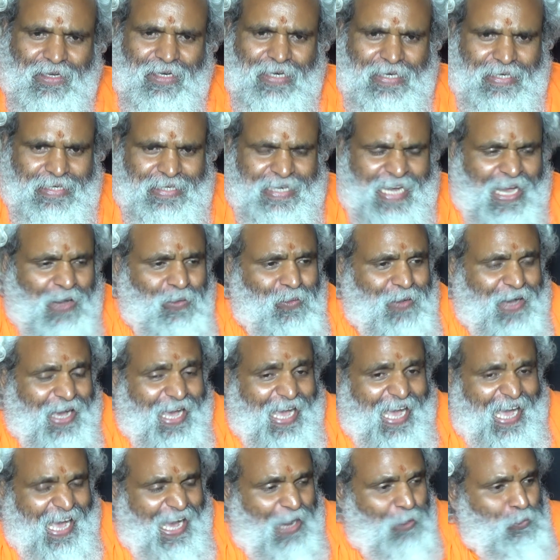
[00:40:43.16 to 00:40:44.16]
Now,
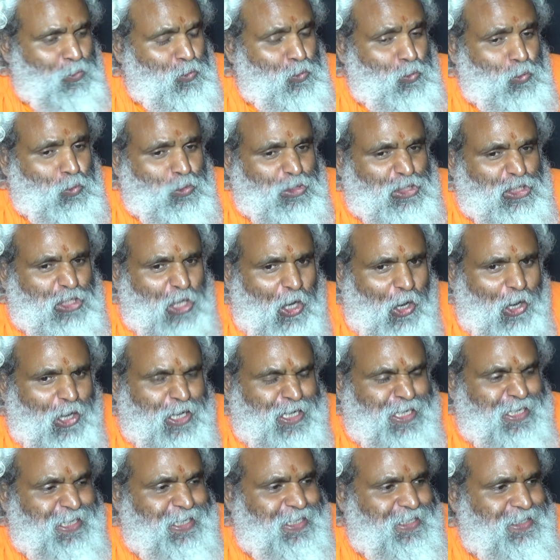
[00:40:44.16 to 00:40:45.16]
how to
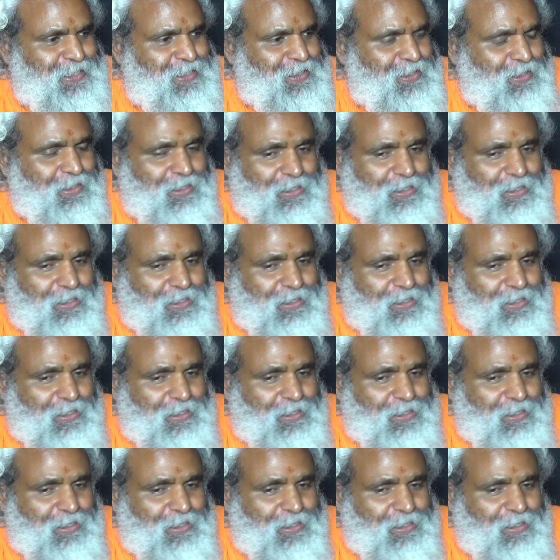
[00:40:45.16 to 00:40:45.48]
turn it?